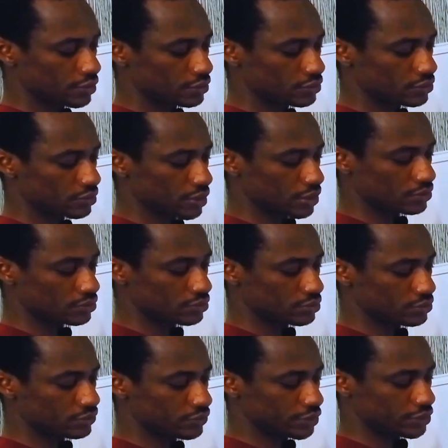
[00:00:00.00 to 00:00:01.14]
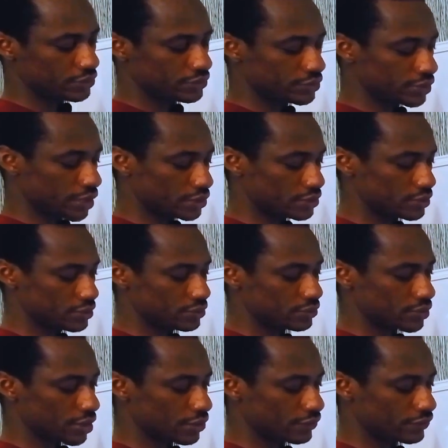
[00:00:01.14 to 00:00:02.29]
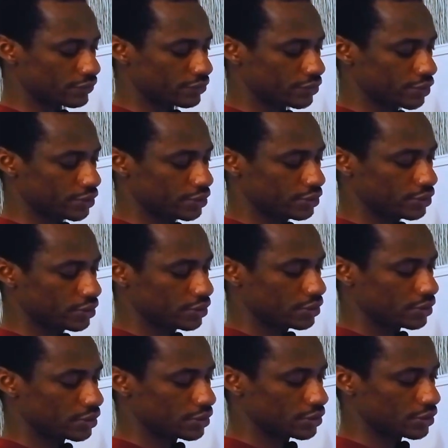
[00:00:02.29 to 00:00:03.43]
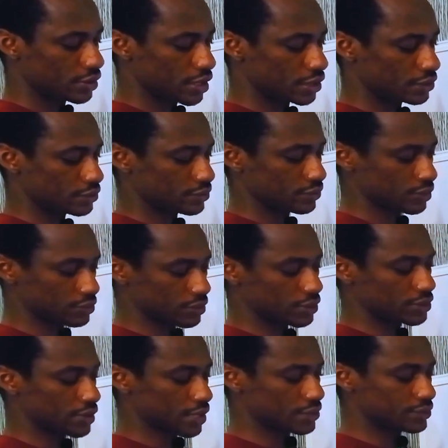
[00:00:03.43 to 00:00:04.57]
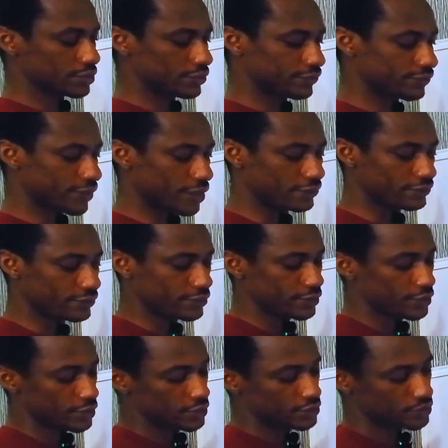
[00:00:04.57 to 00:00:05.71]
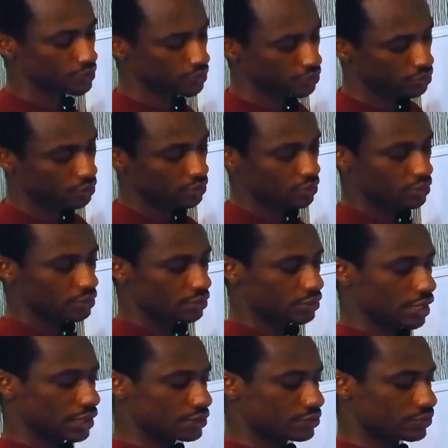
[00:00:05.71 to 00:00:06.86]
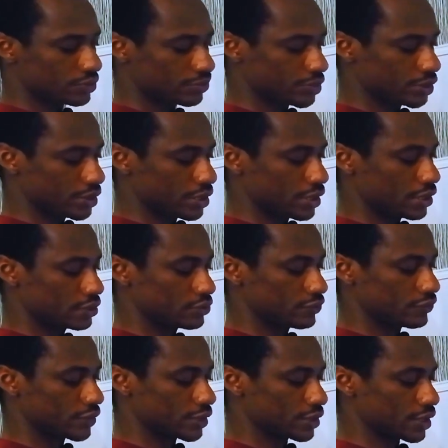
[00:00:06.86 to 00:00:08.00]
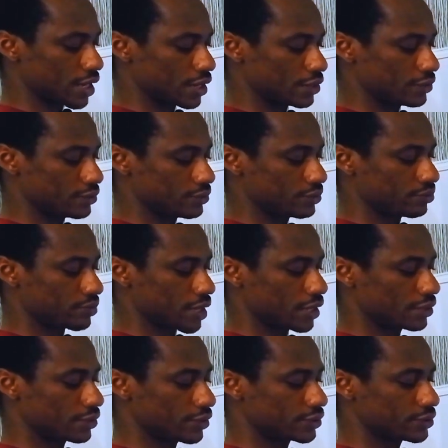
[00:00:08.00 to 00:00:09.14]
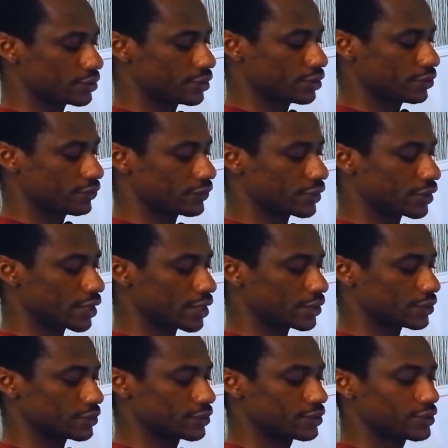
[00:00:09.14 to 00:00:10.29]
so I won't reduce that. So I have 3 and 9. So I just cancel the 5. So that will be 8 over 9 minus 3 over 9.